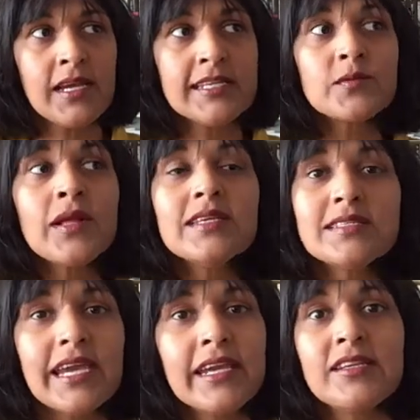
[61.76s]
as well
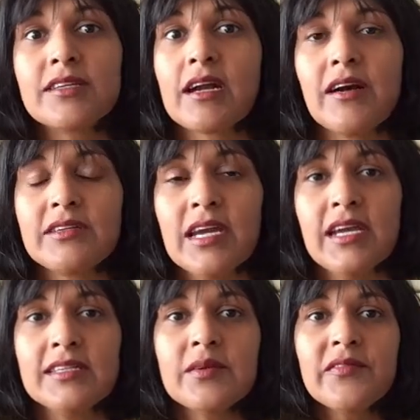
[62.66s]
as taking into account
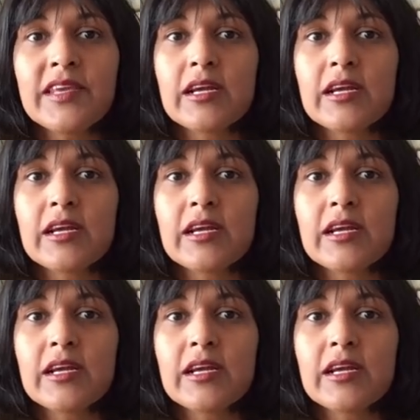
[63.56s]
some of the